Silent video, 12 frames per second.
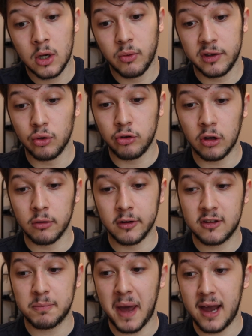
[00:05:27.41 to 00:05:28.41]
with all due
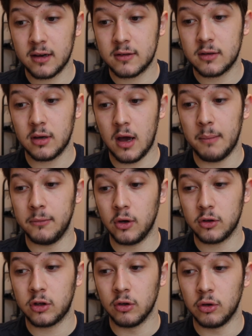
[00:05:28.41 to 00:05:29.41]
respect, I'm
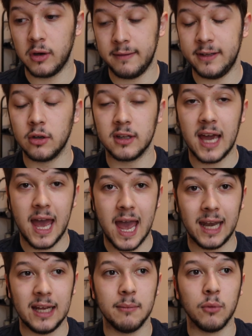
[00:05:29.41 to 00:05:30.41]
not sure if you could get
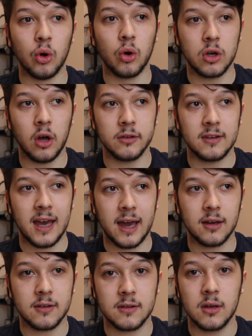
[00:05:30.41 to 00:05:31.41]
any more
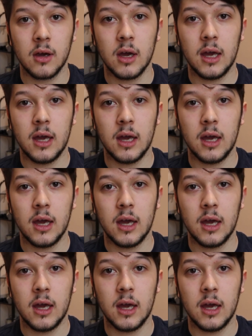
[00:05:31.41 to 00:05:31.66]
context